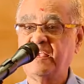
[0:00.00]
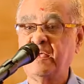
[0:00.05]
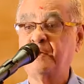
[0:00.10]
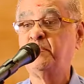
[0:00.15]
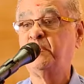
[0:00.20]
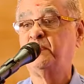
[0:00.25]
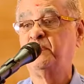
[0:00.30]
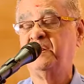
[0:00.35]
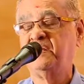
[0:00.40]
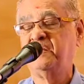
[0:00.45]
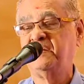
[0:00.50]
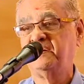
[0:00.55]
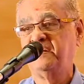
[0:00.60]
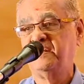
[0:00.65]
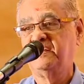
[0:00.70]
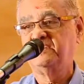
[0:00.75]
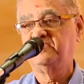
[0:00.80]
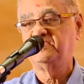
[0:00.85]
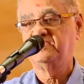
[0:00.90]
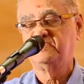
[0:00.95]

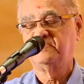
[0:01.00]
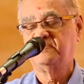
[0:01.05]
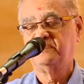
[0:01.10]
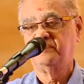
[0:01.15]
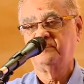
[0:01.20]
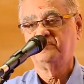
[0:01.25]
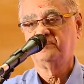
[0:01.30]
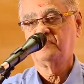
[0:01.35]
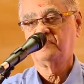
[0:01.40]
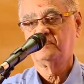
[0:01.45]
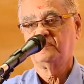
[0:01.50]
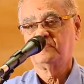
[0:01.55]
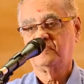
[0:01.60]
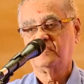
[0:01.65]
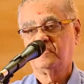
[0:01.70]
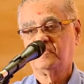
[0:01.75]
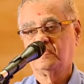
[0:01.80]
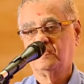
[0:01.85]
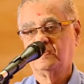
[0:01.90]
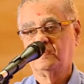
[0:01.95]
capabilities,
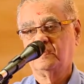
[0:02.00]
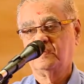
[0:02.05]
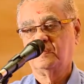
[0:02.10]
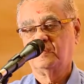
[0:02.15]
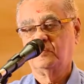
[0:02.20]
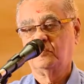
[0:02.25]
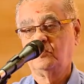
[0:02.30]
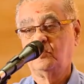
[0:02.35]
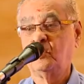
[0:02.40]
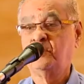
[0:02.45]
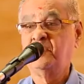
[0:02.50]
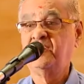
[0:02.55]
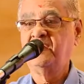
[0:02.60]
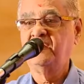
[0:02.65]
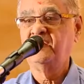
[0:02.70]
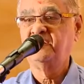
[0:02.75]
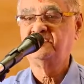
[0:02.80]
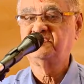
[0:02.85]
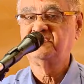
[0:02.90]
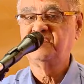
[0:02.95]

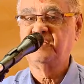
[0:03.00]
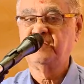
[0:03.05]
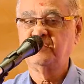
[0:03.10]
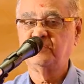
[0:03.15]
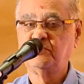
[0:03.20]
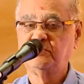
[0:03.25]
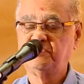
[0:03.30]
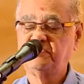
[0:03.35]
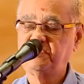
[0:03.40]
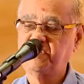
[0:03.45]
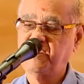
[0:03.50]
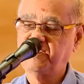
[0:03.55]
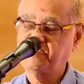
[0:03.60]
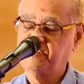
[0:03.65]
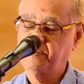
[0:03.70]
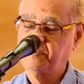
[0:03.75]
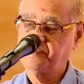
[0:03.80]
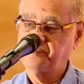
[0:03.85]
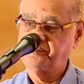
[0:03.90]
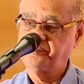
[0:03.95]
nobody is there to
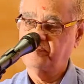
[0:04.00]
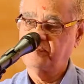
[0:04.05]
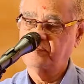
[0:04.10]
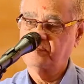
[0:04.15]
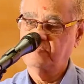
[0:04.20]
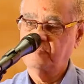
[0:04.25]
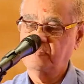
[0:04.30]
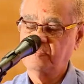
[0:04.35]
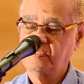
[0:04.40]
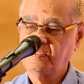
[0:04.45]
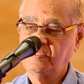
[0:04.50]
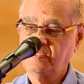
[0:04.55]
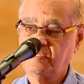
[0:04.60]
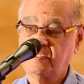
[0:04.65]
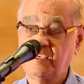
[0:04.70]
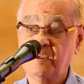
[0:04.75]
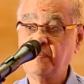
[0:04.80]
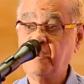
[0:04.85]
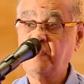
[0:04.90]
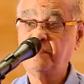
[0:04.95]
judge.
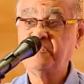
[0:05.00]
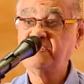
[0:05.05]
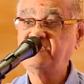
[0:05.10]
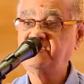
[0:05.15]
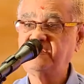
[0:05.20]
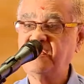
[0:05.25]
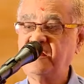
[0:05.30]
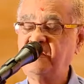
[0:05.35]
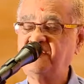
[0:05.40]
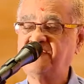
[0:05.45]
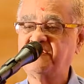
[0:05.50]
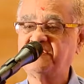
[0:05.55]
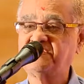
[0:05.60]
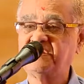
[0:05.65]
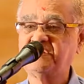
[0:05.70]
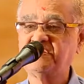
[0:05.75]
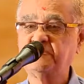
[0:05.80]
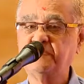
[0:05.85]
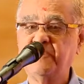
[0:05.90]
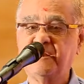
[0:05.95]
There may be
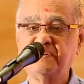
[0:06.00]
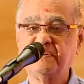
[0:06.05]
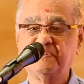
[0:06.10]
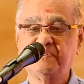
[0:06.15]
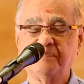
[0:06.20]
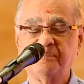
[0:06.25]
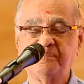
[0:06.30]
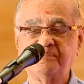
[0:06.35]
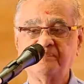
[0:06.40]
self-assessment,